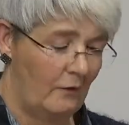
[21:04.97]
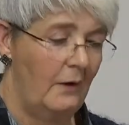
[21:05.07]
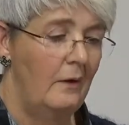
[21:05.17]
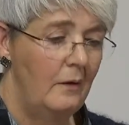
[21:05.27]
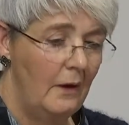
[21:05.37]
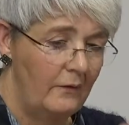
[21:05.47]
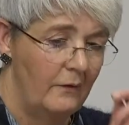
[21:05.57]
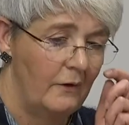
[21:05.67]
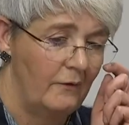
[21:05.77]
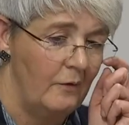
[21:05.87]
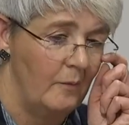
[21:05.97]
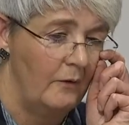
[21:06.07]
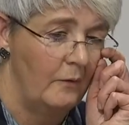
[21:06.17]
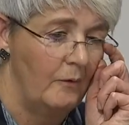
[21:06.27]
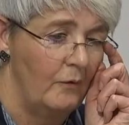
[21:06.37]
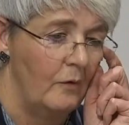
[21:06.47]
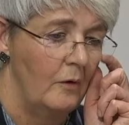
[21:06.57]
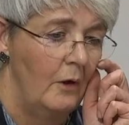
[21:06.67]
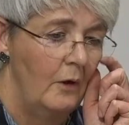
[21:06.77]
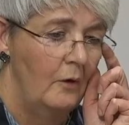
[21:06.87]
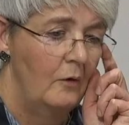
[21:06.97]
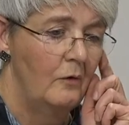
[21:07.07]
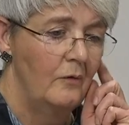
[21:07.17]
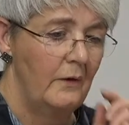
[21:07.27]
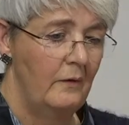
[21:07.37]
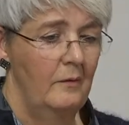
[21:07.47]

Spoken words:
right, yes, just a few months before COVID.